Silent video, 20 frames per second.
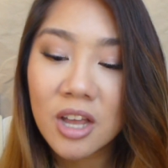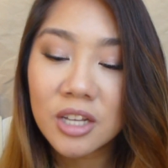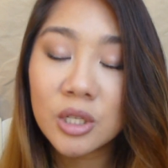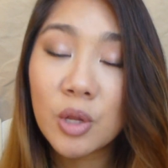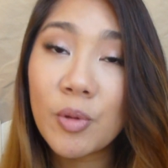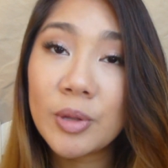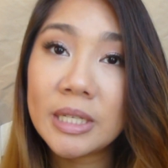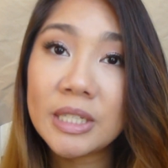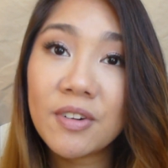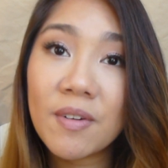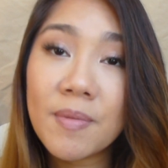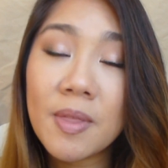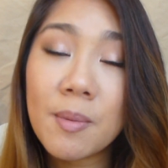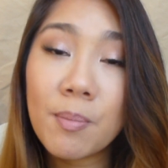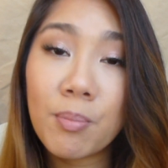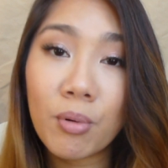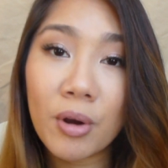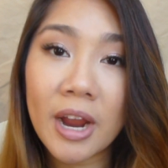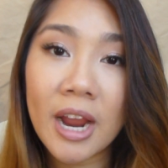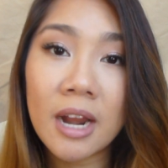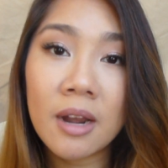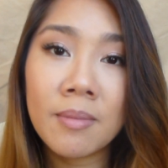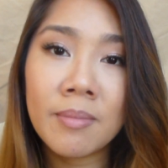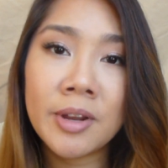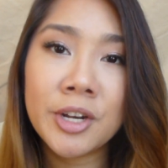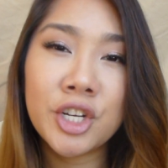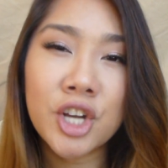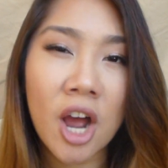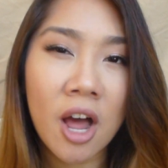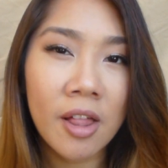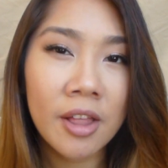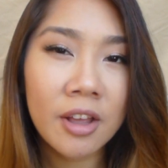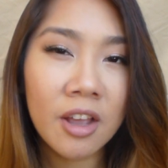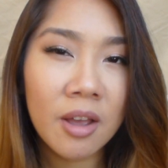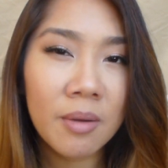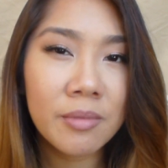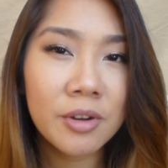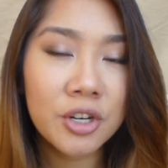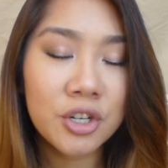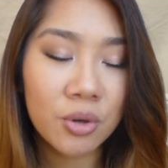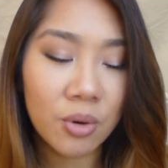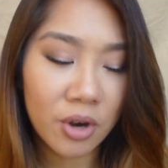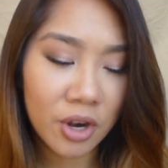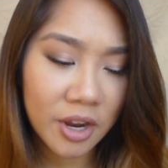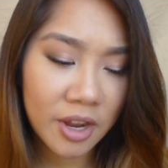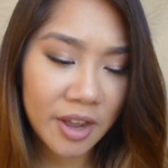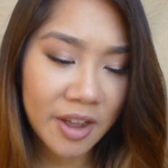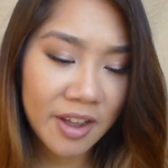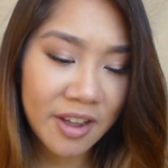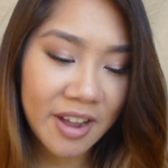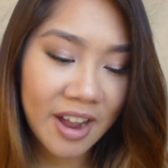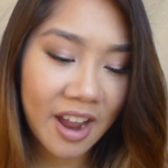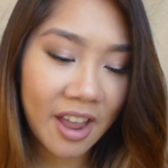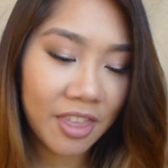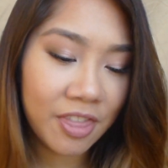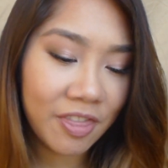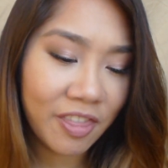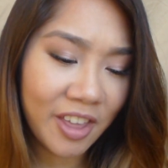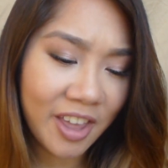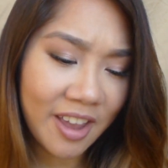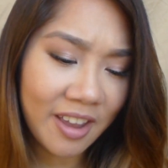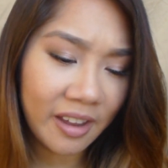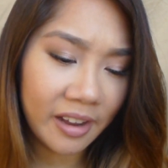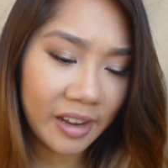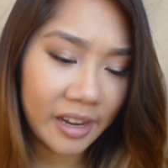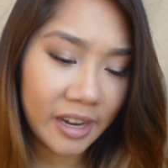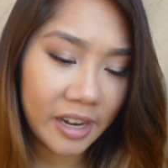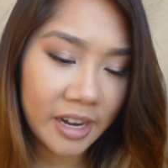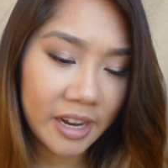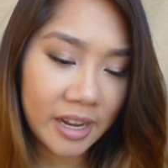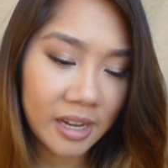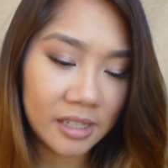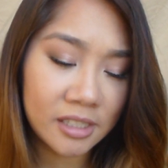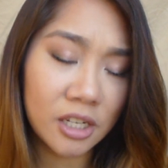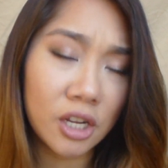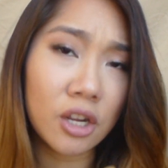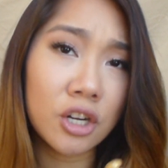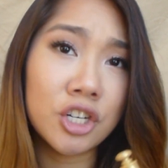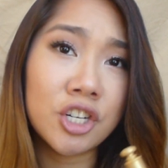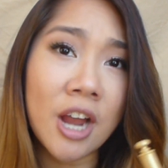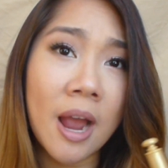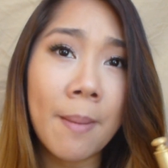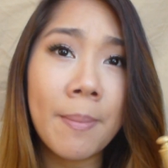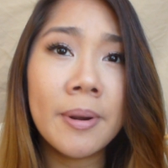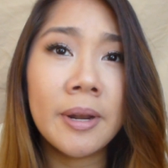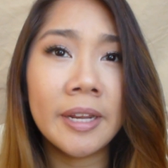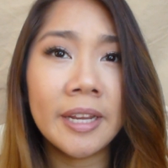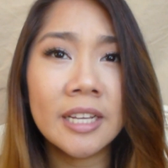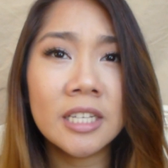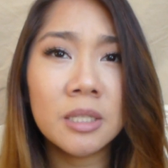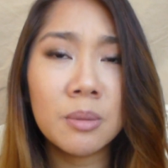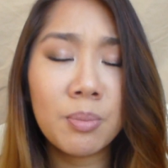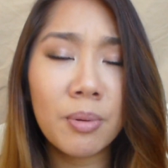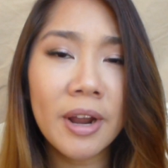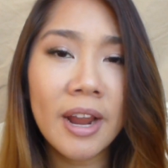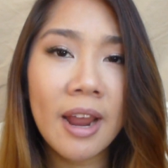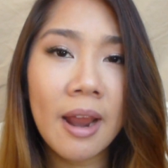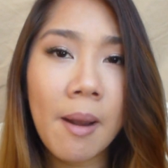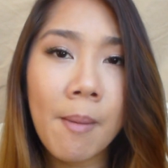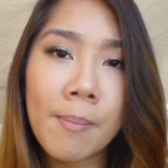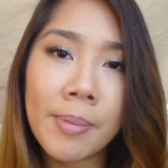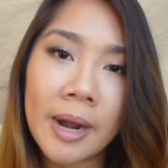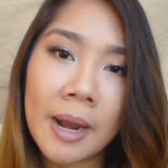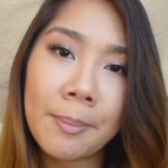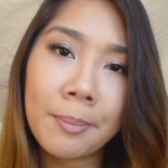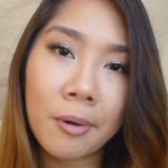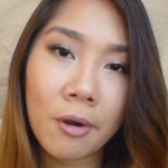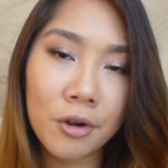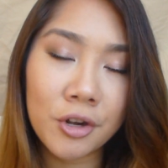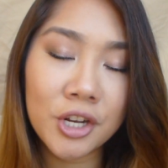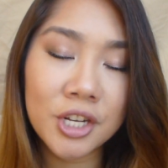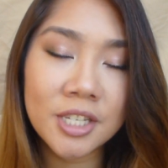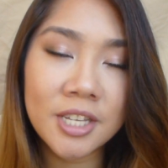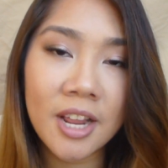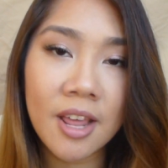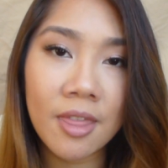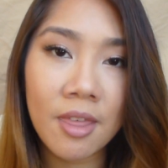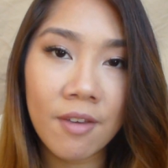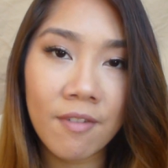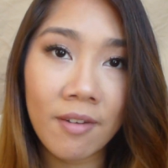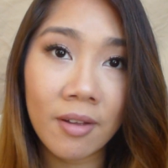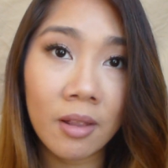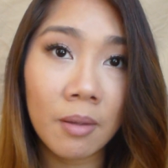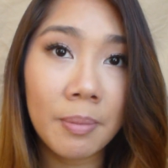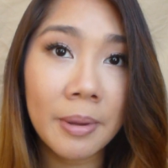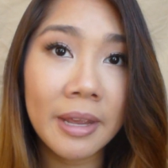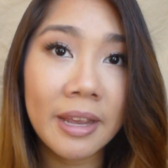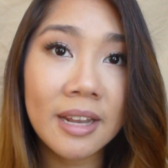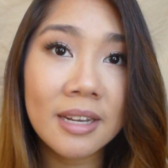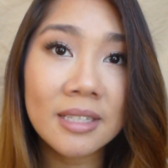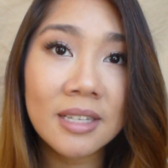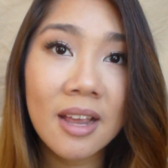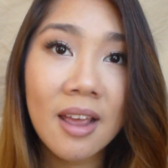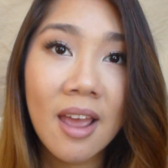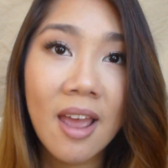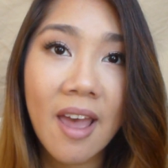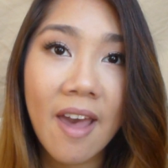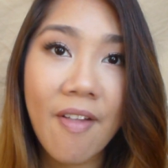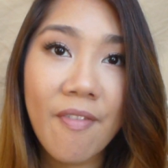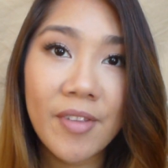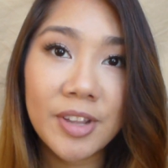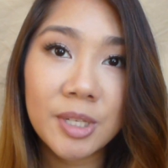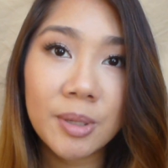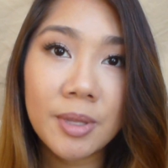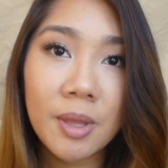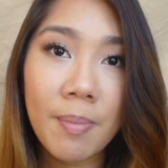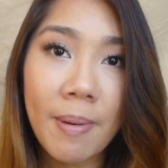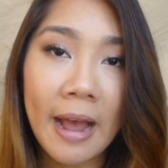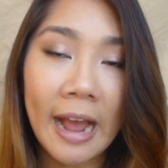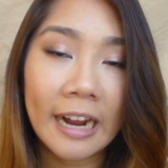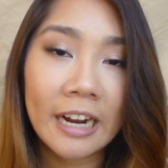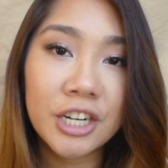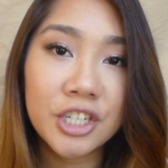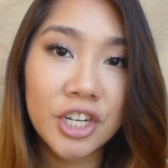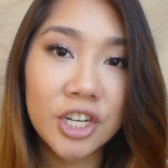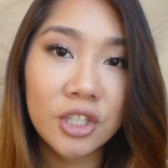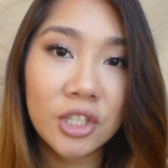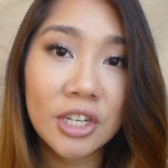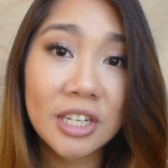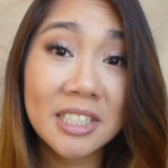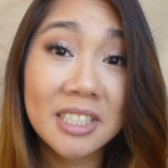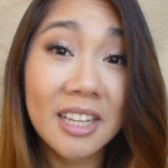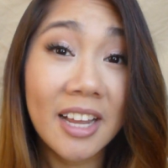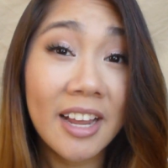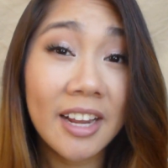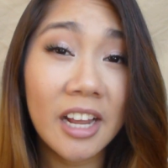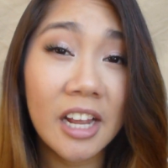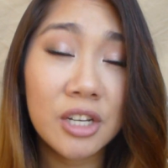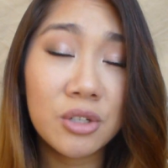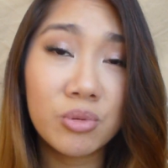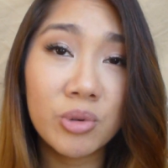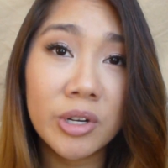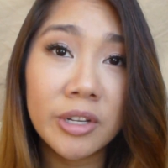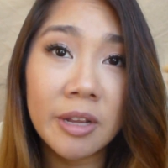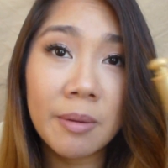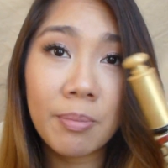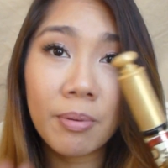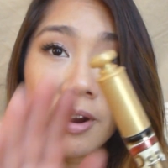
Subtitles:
So this is from the brand Majorca. I think it is a Japanese brand, but I purchased it in the Philippines. And this is what the packaging looks like. It's really